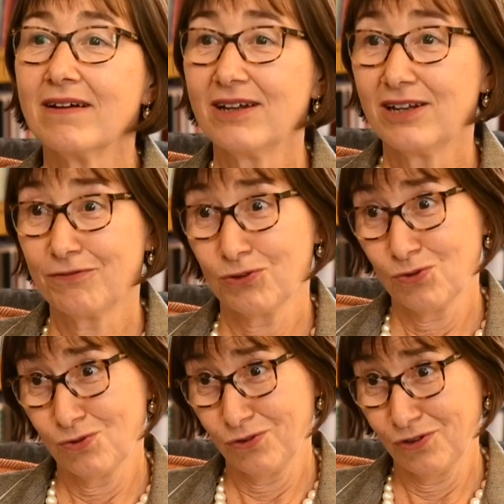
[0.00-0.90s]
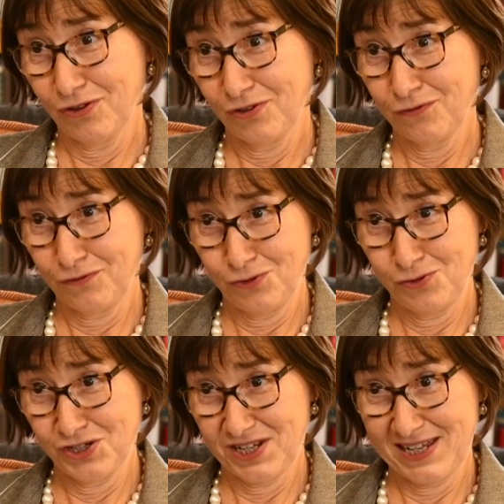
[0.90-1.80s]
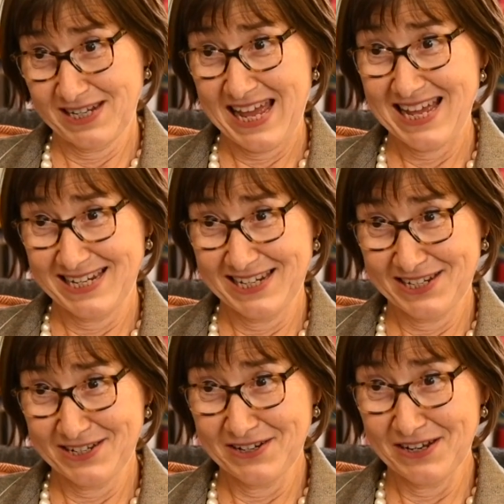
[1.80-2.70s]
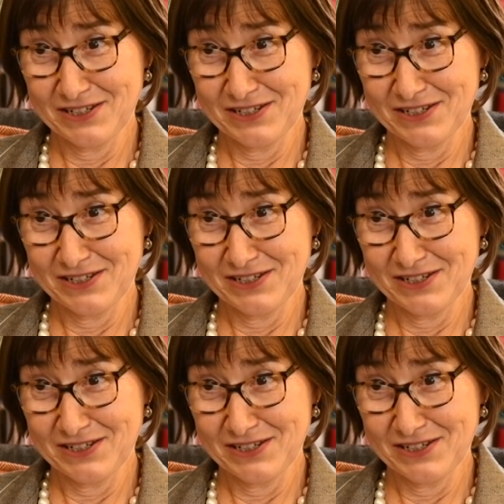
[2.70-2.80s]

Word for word: I love all the food at Headington.